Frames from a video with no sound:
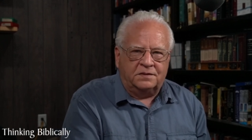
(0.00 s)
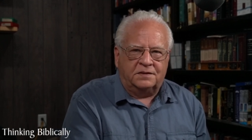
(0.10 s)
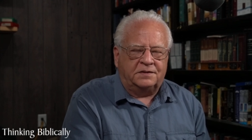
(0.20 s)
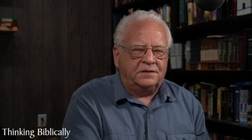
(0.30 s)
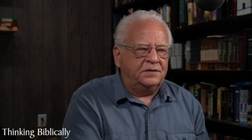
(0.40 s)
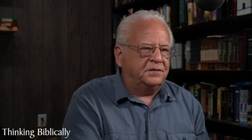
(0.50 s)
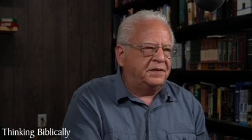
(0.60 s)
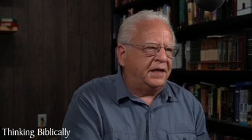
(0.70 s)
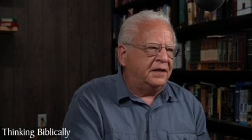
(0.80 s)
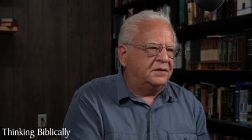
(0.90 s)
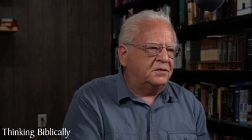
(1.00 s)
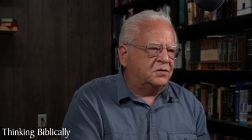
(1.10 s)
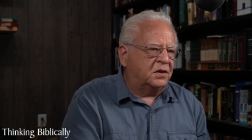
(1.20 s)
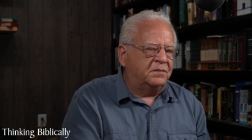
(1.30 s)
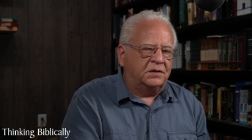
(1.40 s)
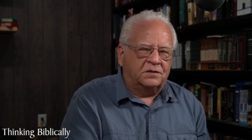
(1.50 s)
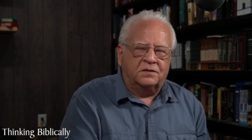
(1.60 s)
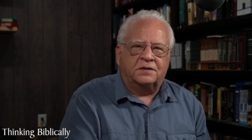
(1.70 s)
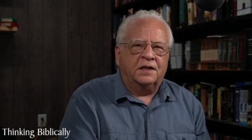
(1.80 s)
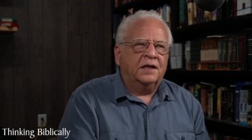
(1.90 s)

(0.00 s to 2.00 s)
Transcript: It, you can't determine truth,